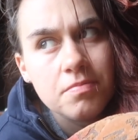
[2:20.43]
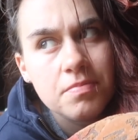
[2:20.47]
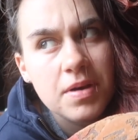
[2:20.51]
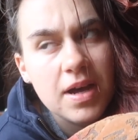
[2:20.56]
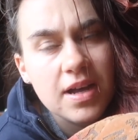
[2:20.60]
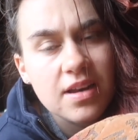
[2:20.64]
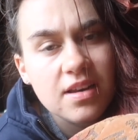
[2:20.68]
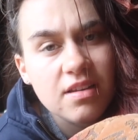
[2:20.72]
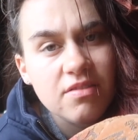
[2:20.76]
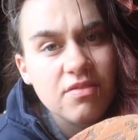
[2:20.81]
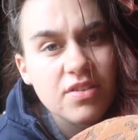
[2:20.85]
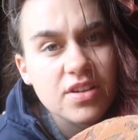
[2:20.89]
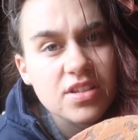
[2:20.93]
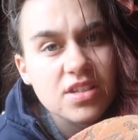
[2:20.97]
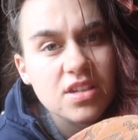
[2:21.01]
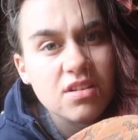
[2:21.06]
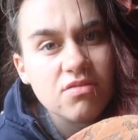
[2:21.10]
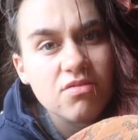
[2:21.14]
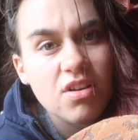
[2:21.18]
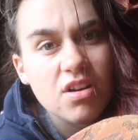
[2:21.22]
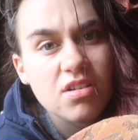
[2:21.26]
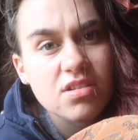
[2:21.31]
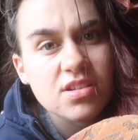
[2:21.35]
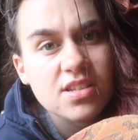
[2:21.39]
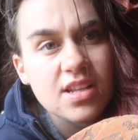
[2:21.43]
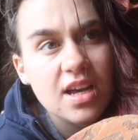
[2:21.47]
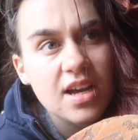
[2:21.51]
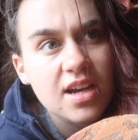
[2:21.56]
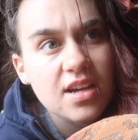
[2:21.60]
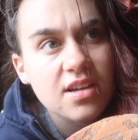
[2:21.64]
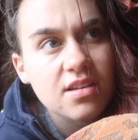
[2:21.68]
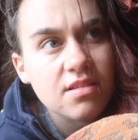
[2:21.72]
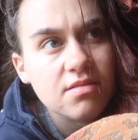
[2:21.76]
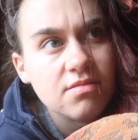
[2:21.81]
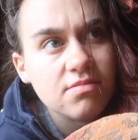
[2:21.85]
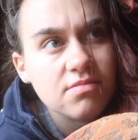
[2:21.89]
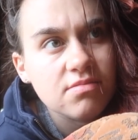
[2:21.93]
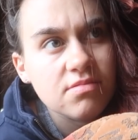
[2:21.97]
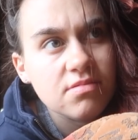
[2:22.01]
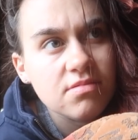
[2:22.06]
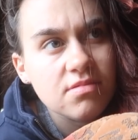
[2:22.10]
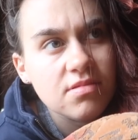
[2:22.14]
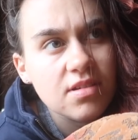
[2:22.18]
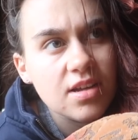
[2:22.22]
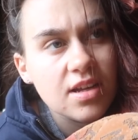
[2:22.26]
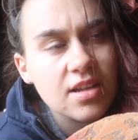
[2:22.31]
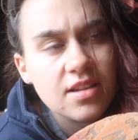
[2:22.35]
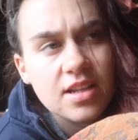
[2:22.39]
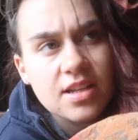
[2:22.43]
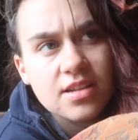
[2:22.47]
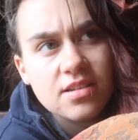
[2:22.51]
badly fitting rucksack and